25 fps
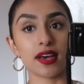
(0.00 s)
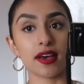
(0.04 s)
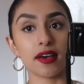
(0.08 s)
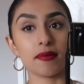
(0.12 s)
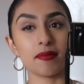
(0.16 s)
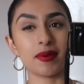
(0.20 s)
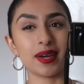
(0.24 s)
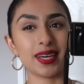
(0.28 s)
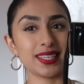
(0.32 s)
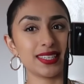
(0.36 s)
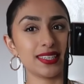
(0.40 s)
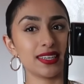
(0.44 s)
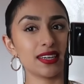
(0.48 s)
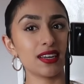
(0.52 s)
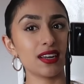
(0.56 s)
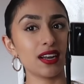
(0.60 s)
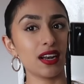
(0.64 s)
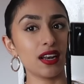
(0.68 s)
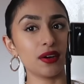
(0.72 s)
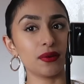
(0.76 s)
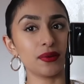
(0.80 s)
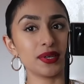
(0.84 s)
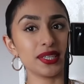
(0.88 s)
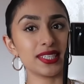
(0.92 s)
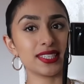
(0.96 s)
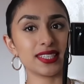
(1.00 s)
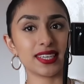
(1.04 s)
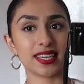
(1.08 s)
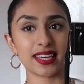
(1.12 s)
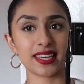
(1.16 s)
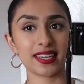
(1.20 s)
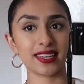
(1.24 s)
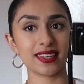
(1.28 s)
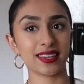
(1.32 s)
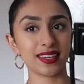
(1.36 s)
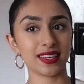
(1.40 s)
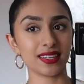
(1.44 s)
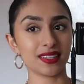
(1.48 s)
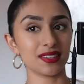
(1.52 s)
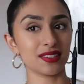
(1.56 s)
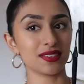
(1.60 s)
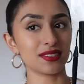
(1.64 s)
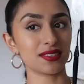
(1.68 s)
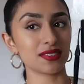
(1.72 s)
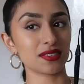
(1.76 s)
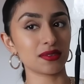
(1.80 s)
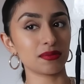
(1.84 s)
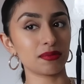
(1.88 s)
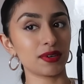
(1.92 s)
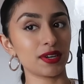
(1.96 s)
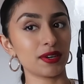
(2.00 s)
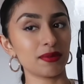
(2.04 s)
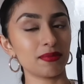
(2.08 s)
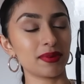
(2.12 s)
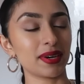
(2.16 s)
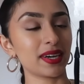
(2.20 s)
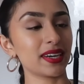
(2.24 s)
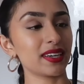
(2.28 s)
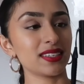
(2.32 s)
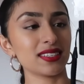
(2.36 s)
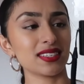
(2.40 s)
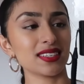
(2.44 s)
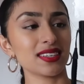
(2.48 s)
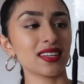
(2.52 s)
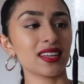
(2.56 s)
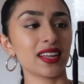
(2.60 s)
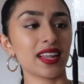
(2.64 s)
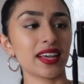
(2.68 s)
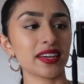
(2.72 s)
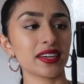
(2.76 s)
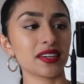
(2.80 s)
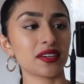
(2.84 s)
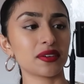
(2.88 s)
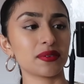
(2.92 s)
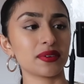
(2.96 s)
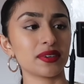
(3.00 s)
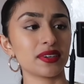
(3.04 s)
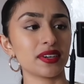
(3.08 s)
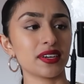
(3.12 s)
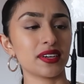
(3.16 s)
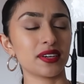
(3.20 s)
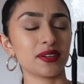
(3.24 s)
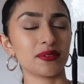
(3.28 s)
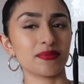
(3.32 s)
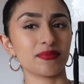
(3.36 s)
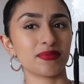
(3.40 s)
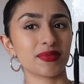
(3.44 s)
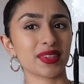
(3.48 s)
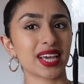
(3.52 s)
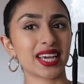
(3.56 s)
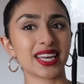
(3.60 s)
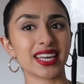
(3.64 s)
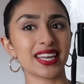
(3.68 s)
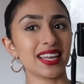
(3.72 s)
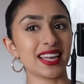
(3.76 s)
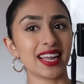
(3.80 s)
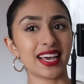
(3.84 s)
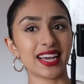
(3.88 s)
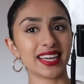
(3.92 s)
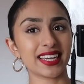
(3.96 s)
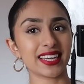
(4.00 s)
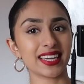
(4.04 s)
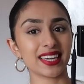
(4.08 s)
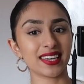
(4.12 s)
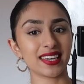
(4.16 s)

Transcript: I did Chloe Ting in the summer, but I didn't like her. I didn't like